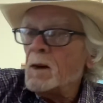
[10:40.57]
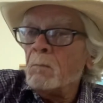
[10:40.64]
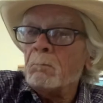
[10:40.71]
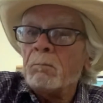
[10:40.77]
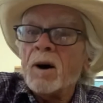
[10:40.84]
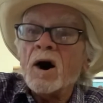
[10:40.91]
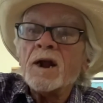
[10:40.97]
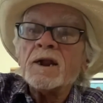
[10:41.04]

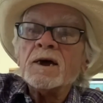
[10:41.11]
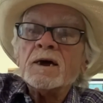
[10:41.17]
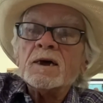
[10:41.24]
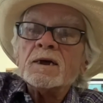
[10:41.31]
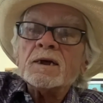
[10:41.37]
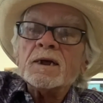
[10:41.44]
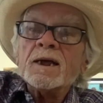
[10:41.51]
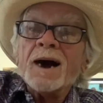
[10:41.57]
But
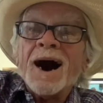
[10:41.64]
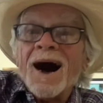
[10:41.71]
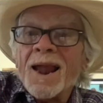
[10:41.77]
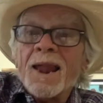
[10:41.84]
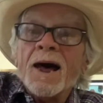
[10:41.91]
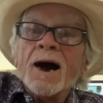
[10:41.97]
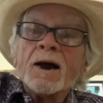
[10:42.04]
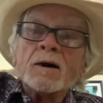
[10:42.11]
I
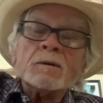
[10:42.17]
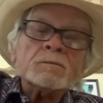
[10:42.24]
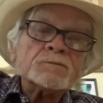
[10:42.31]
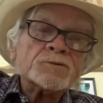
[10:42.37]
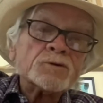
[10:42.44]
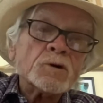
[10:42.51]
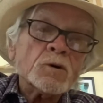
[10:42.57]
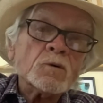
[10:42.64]
like them,
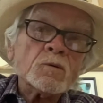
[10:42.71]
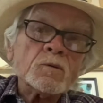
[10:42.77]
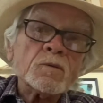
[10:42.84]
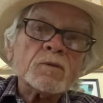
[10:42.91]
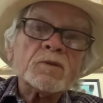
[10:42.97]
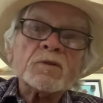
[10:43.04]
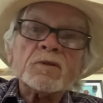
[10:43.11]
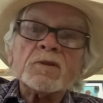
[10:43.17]
so
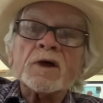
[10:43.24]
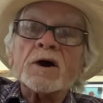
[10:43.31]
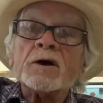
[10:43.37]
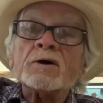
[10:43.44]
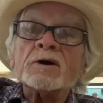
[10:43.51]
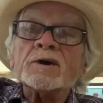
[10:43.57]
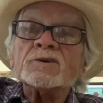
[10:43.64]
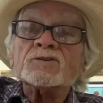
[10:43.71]

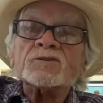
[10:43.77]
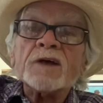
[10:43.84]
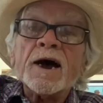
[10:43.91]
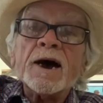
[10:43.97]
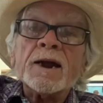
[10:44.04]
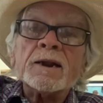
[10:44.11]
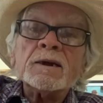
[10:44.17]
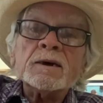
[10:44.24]
there is
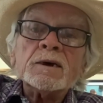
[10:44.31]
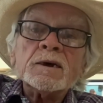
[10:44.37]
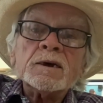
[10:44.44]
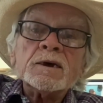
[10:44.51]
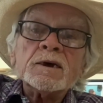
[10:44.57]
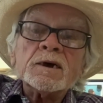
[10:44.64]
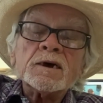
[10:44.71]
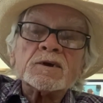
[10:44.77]
that.
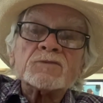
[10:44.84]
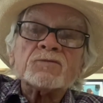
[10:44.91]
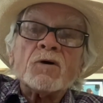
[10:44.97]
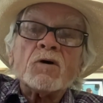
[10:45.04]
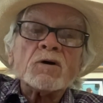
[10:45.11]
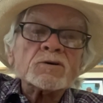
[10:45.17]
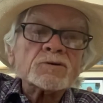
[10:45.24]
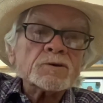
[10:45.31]
As
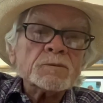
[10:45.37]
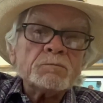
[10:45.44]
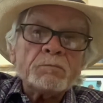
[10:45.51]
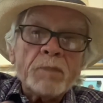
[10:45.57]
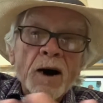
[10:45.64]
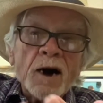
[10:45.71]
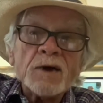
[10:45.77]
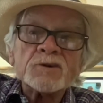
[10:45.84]
far as the
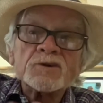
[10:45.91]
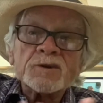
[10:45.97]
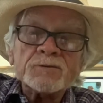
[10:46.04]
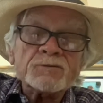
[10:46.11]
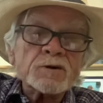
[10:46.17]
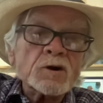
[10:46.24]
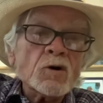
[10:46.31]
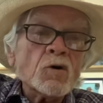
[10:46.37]

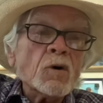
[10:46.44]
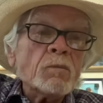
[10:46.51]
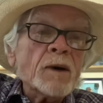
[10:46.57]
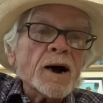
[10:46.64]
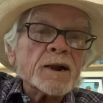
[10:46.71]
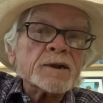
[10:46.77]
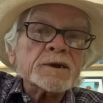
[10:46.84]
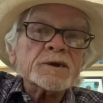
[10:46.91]
positives go
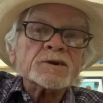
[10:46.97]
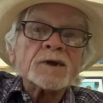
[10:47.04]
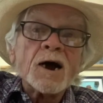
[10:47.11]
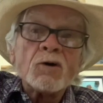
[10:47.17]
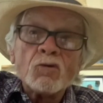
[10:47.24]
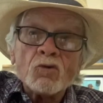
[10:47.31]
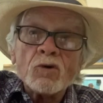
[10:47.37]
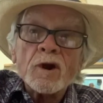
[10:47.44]
about this, I
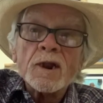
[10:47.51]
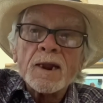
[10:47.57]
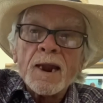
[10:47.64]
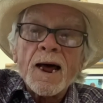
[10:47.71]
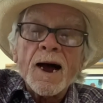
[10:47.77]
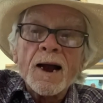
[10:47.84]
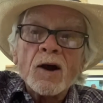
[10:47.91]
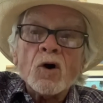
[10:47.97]
really
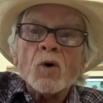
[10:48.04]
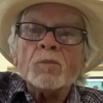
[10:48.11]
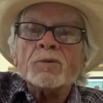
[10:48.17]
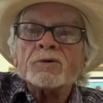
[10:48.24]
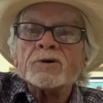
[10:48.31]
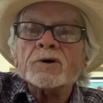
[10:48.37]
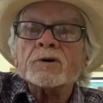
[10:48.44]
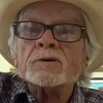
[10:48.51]
like open
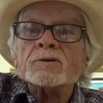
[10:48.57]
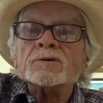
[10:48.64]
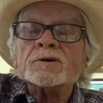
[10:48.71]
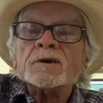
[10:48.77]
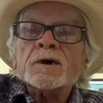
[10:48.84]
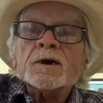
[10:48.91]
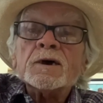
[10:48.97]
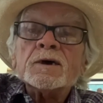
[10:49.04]
tuners.
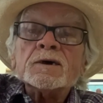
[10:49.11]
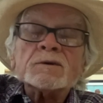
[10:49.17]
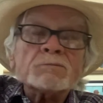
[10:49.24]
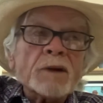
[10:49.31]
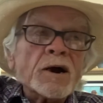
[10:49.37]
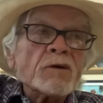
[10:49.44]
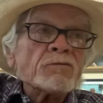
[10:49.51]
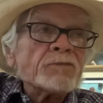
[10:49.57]

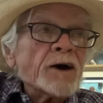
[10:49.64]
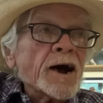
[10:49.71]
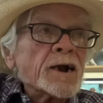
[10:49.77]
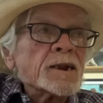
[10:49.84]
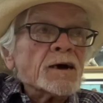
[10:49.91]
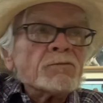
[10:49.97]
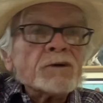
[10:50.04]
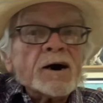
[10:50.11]
Matter of fact,
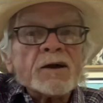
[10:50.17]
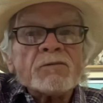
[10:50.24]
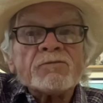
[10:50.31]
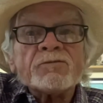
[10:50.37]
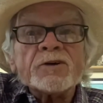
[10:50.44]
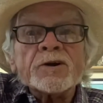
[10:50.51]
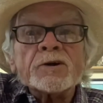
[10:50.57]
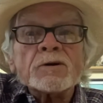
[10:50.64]
I've got a
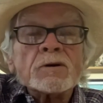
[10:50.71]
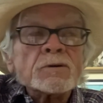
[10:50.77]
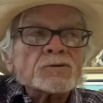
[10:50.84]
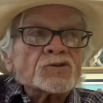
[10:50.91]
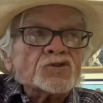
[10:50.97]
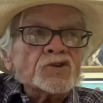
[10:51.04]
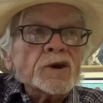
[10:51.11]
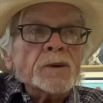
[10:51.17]
Fender
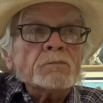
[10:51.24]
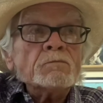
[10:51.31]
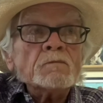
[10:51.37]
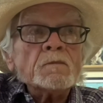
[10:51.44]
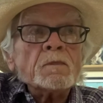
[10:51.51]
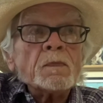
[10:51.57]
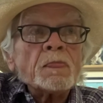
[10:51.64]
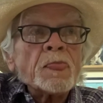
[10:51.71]
cheap
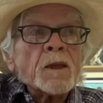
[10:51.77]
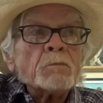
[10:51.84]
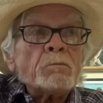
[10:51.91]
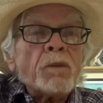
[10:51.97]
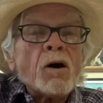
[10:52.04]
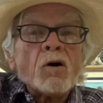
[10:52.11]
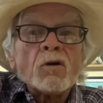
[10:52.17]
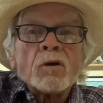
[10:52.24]

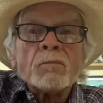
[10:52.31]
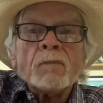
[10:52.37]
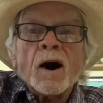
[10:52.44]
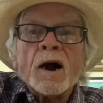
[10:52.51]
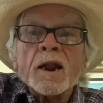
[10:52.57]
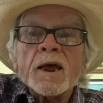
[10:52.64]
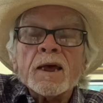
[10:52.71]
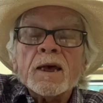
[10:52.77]
parlor
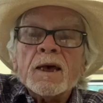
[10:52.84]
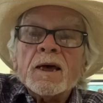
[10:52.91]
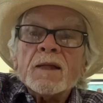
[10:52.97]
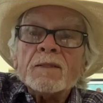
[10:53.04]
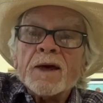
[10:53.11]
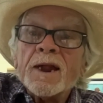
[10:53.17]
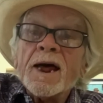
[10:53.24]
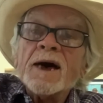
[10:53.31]
body
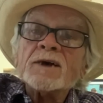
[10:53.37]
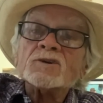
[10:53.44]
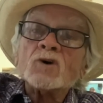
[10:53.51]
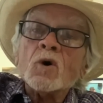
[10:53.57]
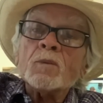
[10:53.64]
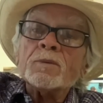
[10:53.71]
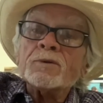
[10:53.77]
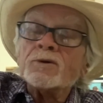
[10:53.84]
that has
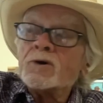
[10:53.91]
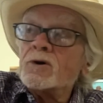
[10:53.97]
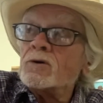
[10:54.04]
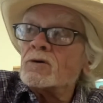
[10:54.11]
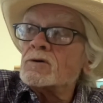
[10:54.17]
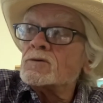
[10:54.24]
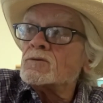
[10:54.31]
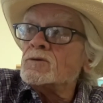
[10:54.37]
open
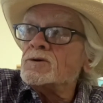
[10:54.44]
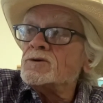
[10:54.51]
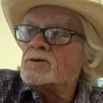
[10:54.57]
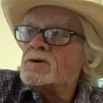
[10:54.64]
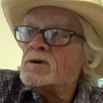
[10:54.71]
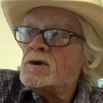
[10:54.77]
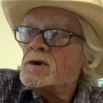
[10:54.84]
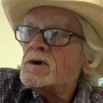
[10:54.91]
tuners, which
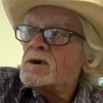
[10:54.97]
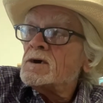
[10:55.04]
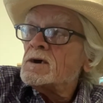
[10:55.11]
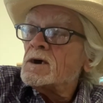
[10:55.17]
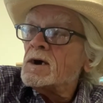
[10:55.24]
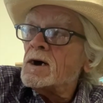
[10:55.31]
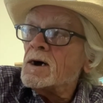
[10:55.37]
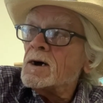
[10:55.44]

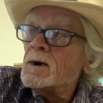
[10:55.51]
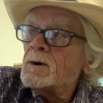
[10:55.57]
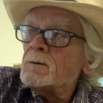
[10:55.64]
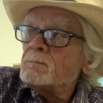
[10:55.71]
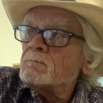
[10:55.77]
uh,